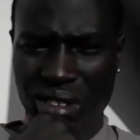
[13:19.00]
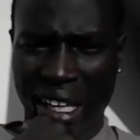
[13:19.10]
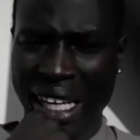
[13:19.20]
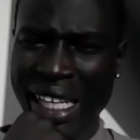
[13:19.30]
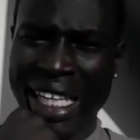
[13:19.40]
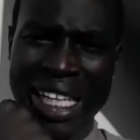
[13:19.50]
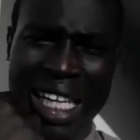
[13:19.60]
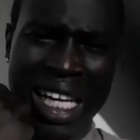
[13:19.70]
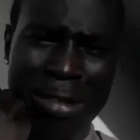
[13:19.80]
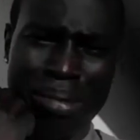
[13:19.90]
I didn't get a
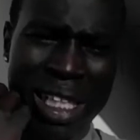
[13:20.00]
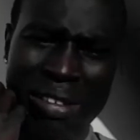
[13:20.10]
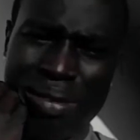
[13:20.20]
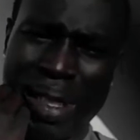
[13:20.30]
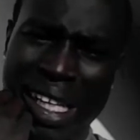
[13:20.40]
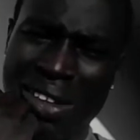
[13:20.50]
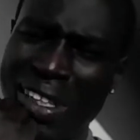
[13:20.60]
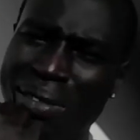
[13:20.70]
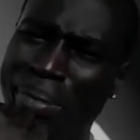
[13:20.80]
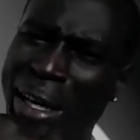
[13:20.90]
lot of money from that. I
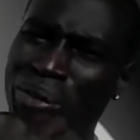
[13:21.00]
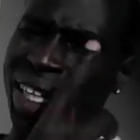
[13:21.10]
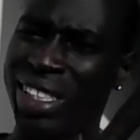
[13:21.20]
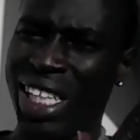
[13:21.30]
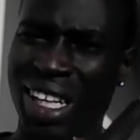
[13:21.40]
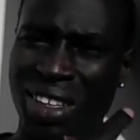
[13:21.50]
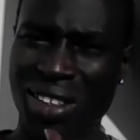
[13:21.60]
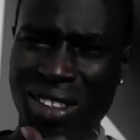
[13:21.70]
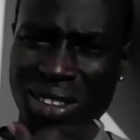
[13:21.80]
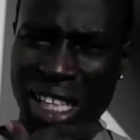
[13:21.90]
only made one sale
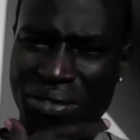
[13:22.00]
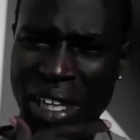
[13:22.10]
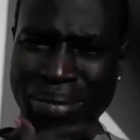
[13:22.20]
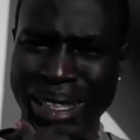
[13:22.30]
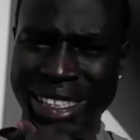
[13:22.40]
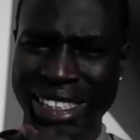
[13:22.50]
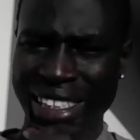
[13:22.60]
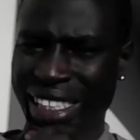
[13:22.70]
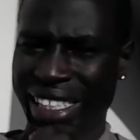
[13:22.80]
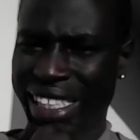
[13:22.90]
that five months.
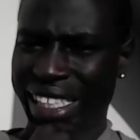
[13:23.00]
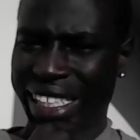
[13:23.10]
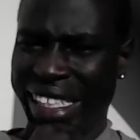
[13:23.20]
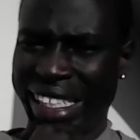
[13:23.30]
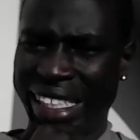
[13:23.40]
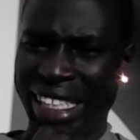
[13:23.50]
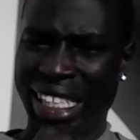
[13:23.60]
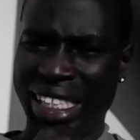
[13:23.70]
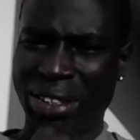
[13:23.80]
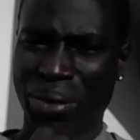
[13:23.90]
And
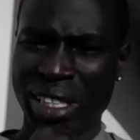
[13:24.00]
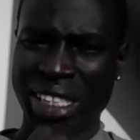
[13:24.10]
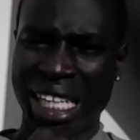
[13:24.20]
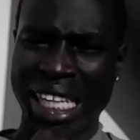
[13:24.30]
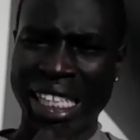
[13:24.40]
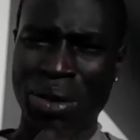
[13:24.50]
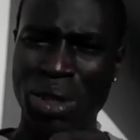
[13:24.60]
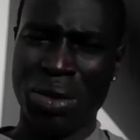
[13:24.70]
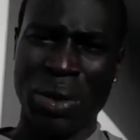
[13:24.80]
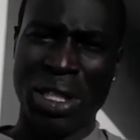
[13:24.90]
uh, the one sale I did
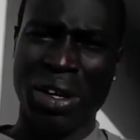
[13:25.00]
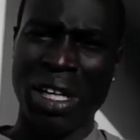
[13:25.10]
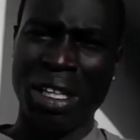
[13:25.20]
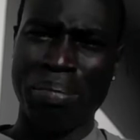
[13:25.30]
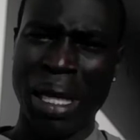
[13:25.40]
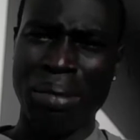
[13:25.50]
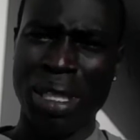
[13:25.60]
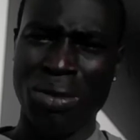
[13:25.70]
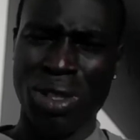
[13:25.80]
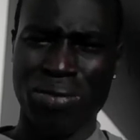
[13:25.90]
was a recurring payment.
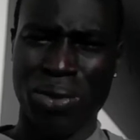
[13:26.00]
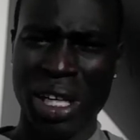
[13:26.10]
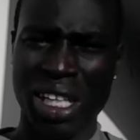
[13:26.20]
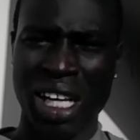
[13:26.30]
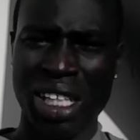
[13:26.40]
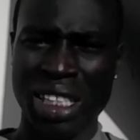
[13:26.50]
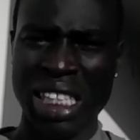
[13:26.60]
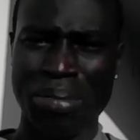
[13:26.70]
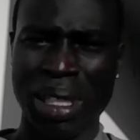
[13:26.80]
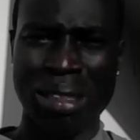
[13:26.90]
It was forty dollars
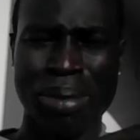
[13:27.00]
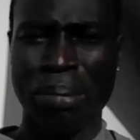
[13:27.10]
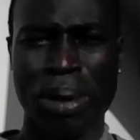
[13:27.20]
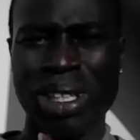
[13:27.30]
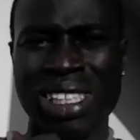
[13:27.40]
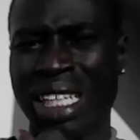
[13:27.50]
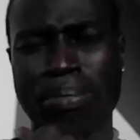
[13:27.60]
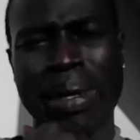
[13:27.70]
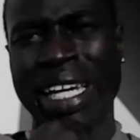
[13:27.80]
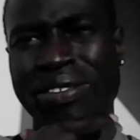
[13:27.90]
each month, but the person didn't
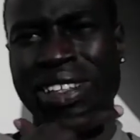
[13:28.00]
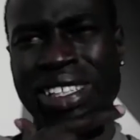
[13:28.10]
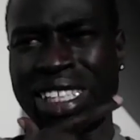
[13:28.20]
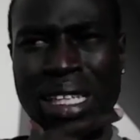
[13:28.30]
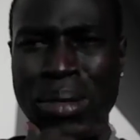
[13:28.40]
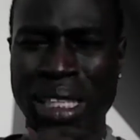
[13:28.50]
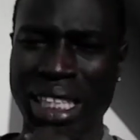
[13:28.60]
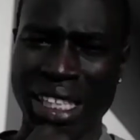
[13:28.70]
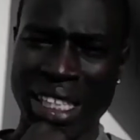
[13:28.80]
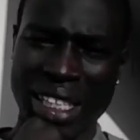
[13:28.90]
pay after the second month, I
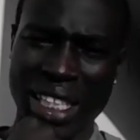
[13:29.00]
think.